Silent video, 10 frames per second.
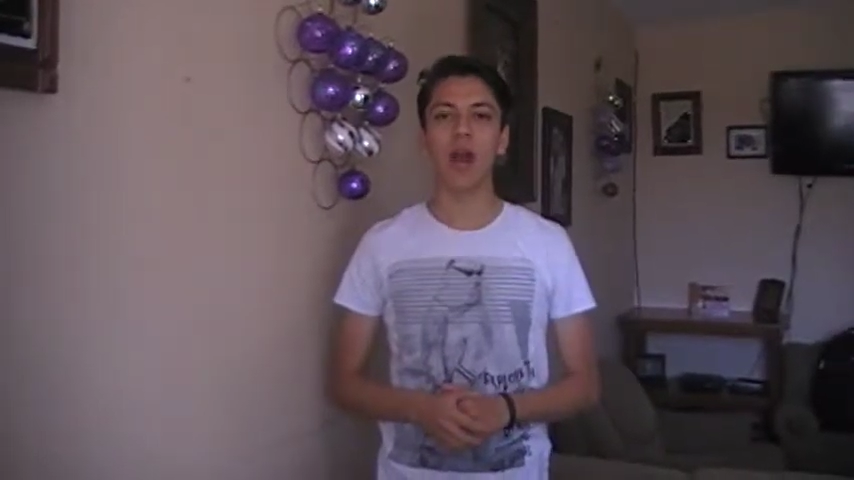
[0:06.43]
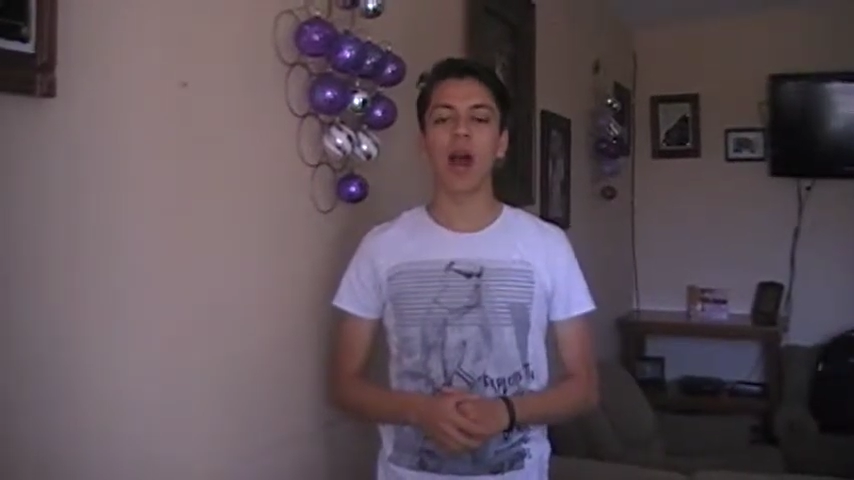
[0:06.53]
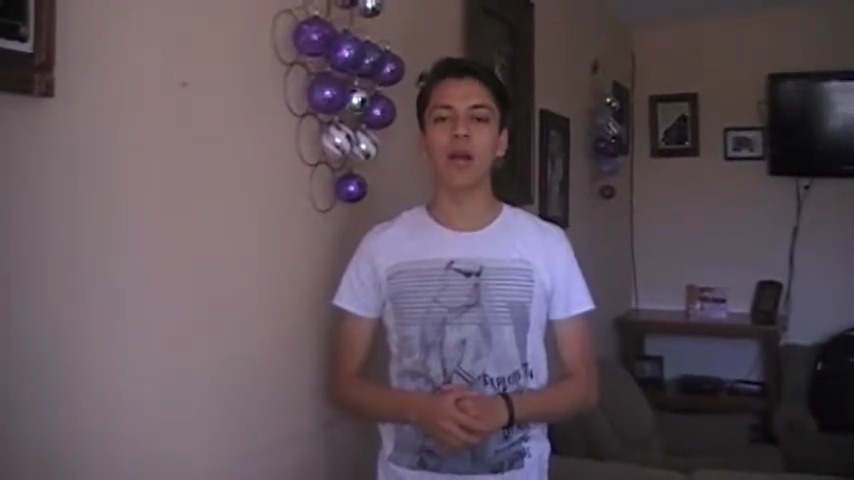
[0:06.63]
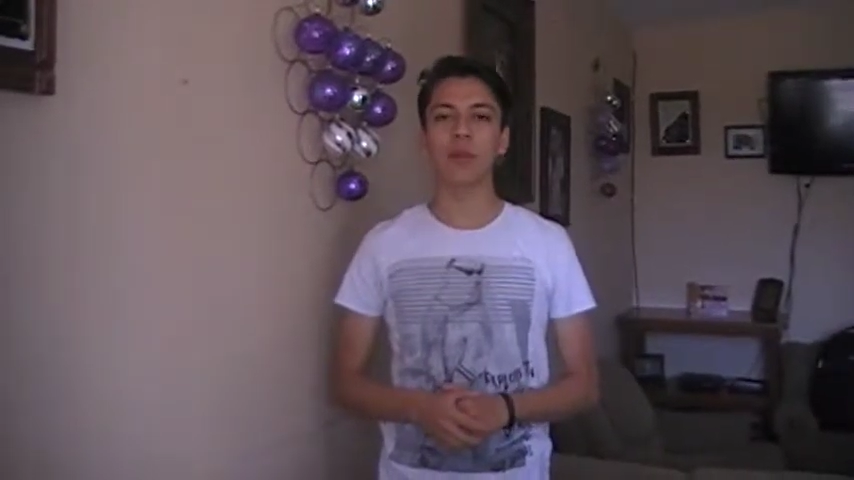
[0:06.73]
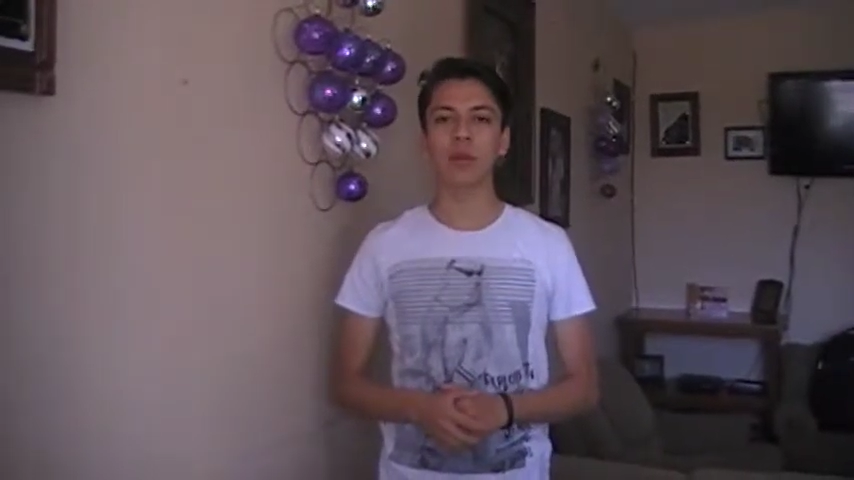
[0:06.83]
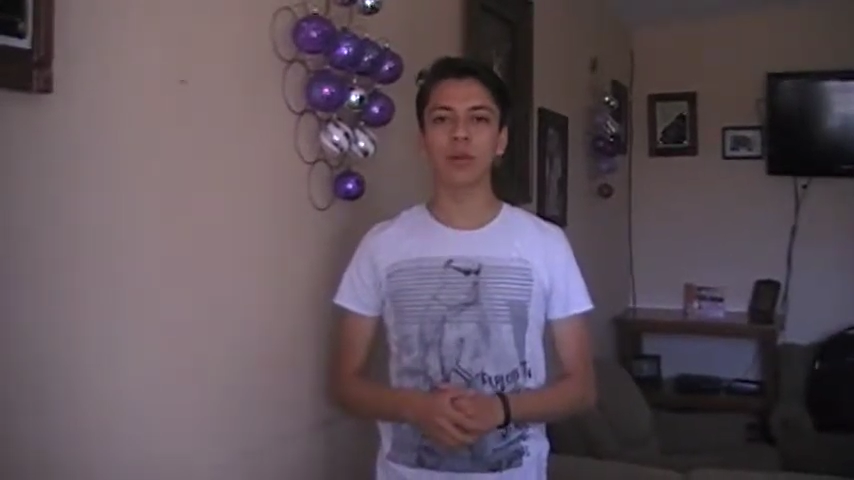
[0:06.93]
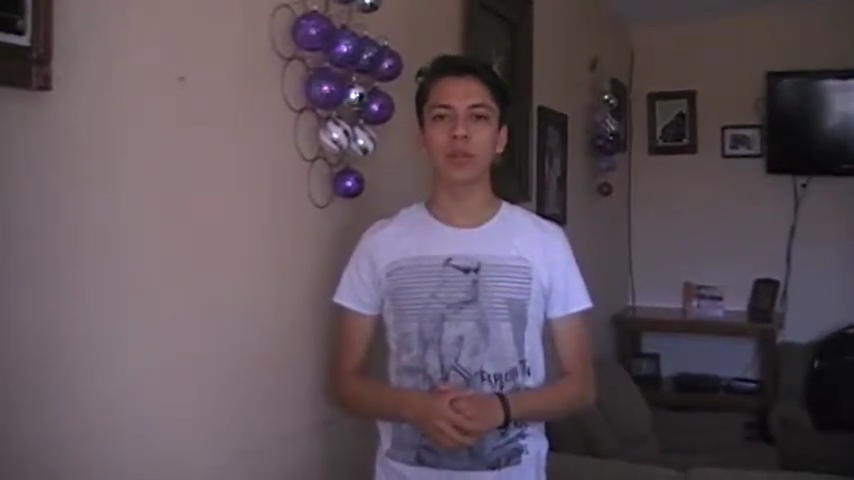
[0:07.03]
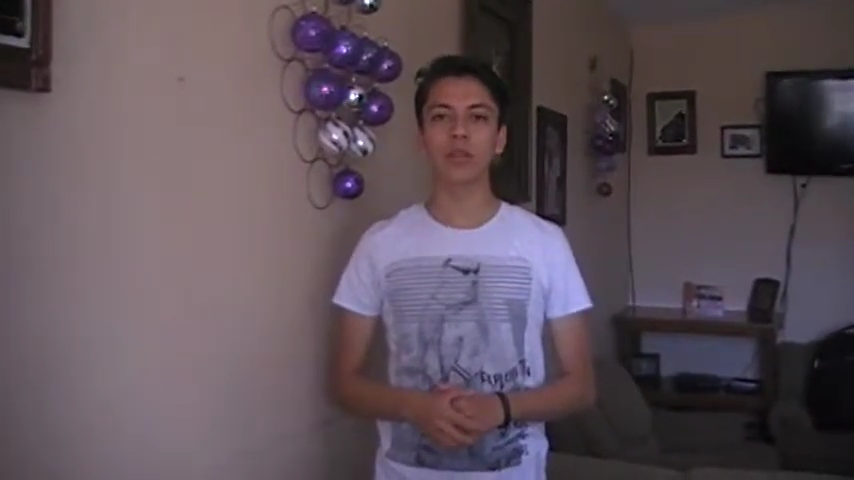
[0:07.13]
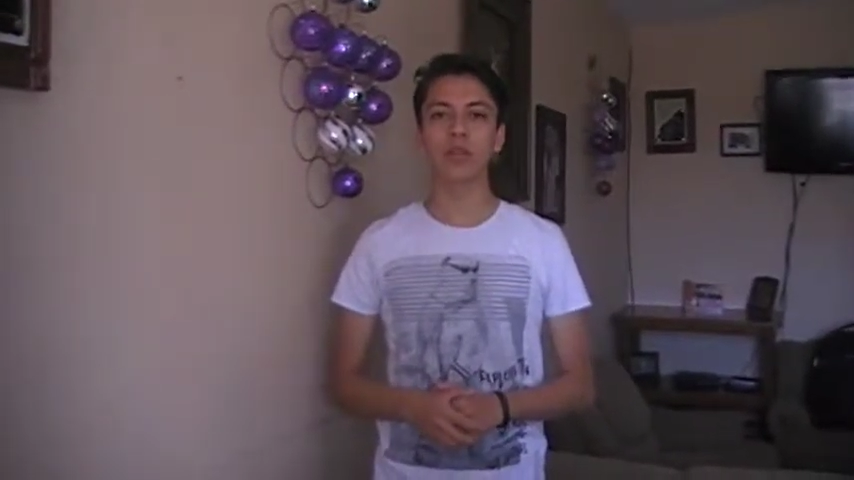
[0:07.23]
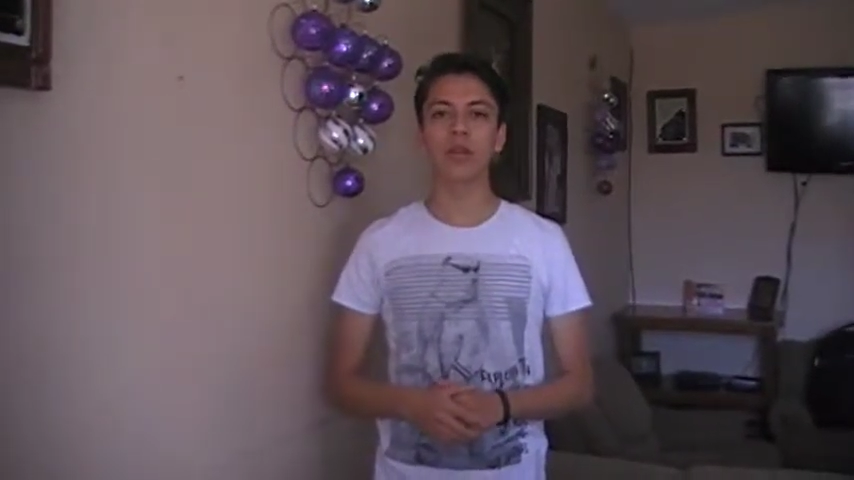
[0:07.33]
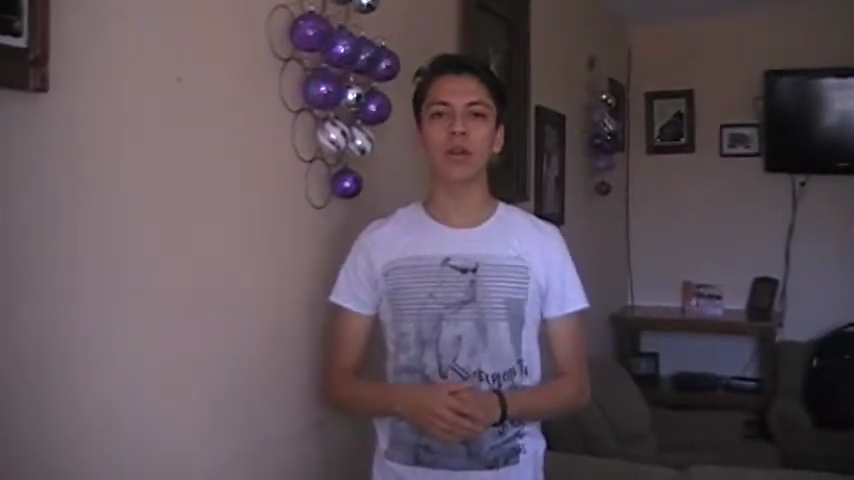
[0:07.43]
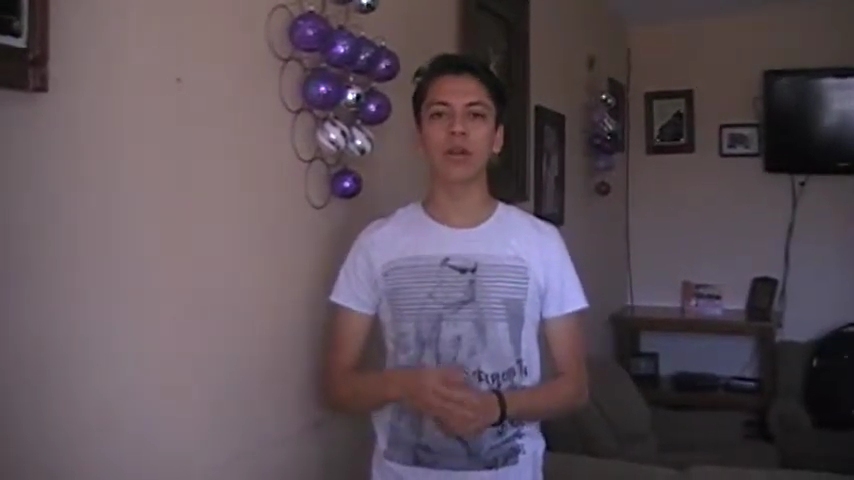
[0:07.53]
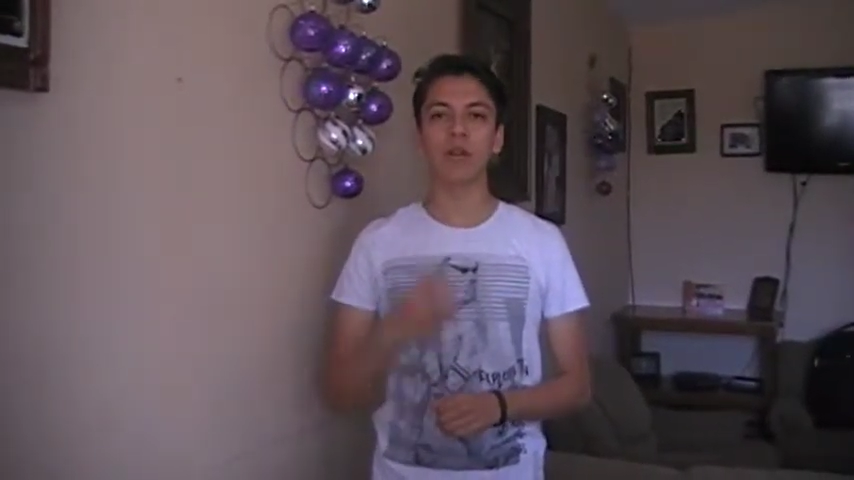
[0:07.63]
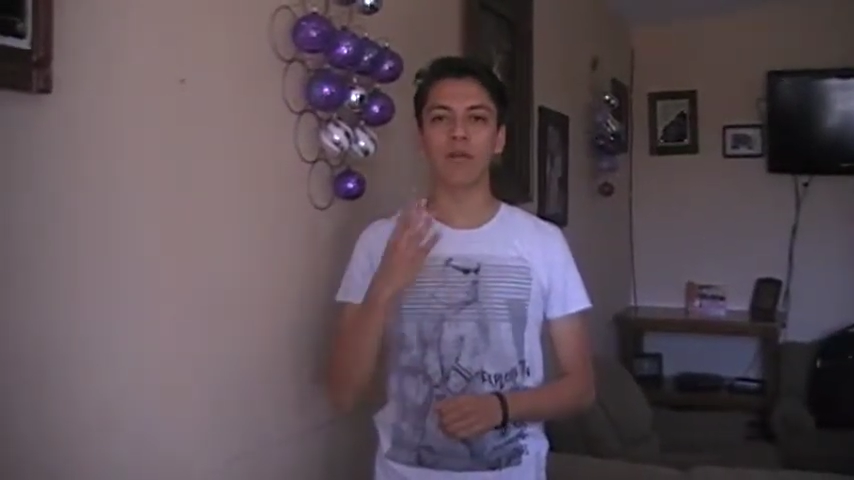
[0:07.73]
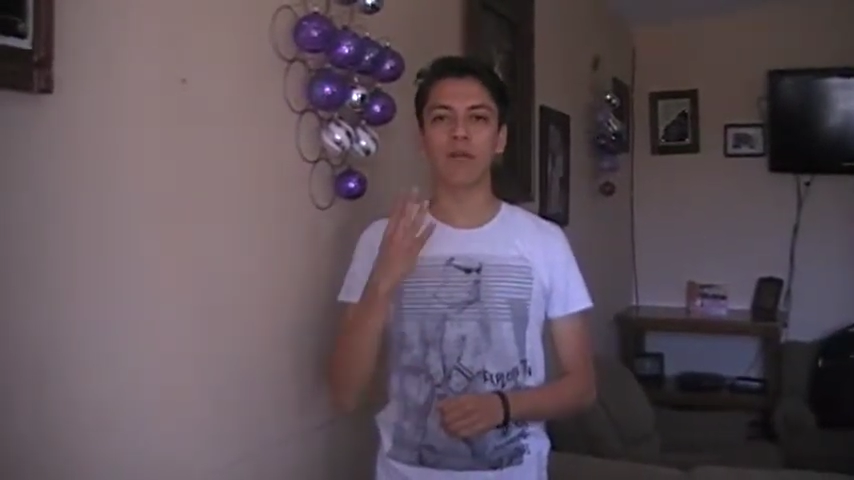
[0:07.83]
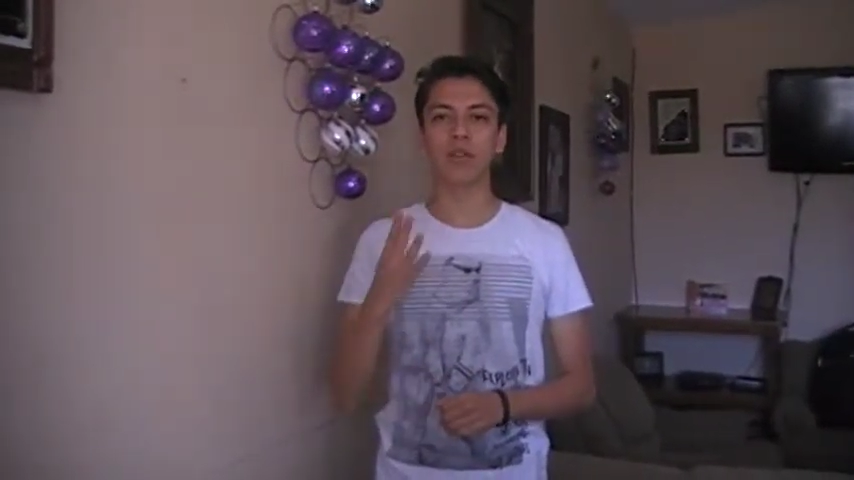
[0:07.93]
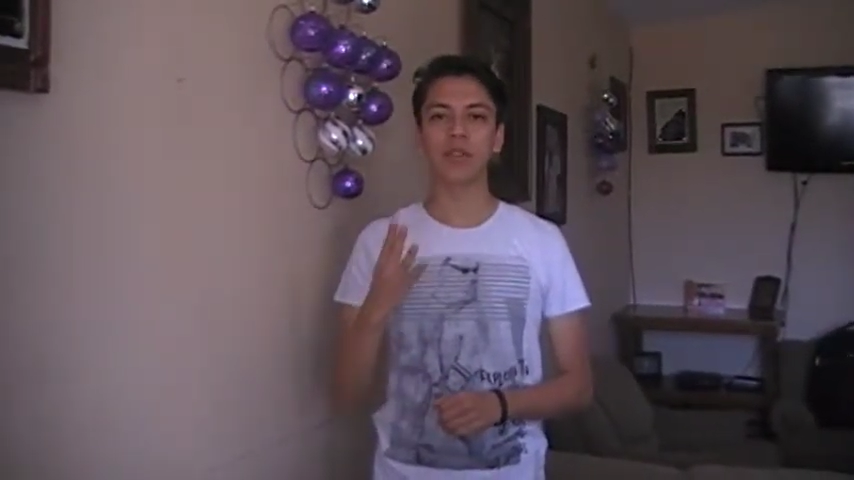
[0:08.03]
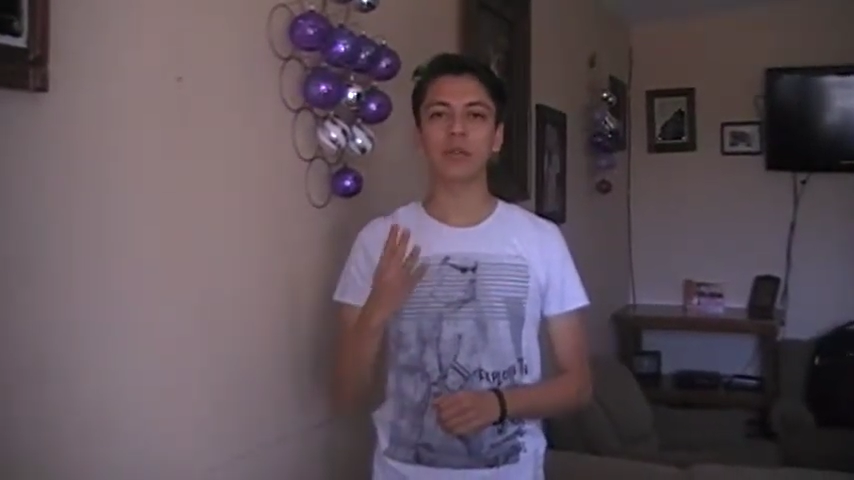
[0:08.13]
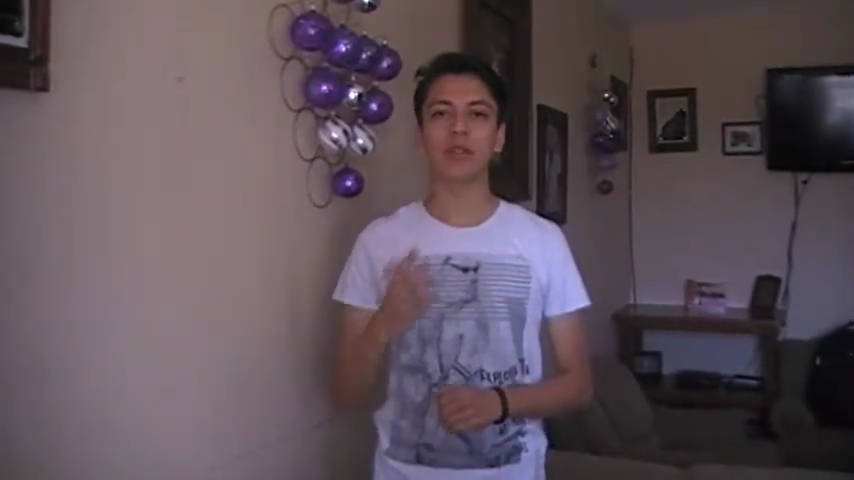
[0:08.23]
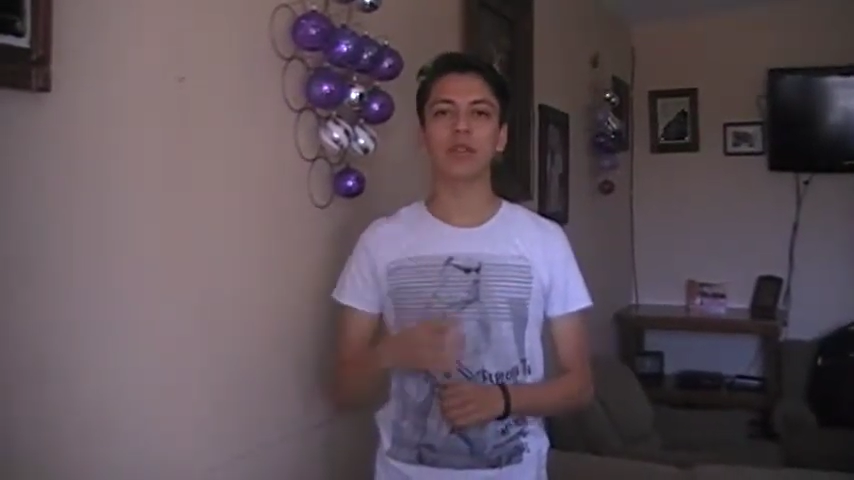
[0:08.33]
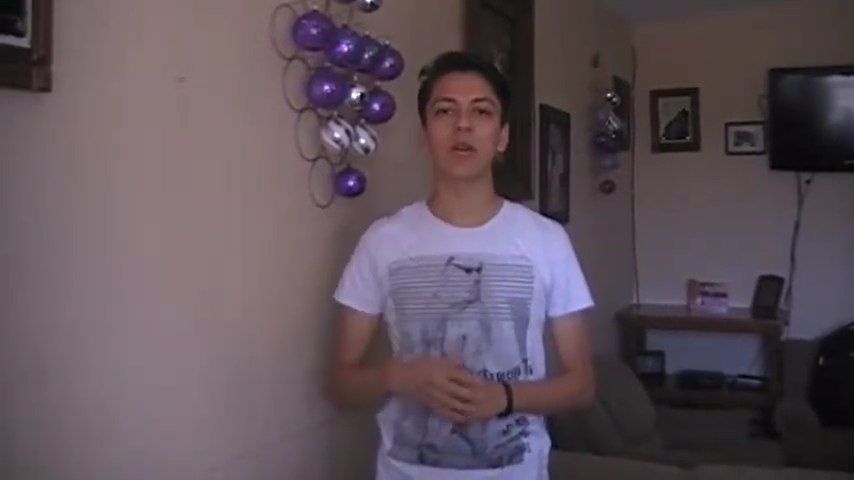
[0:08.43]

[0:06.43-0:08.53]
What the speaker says: I am currently studying the fourth semester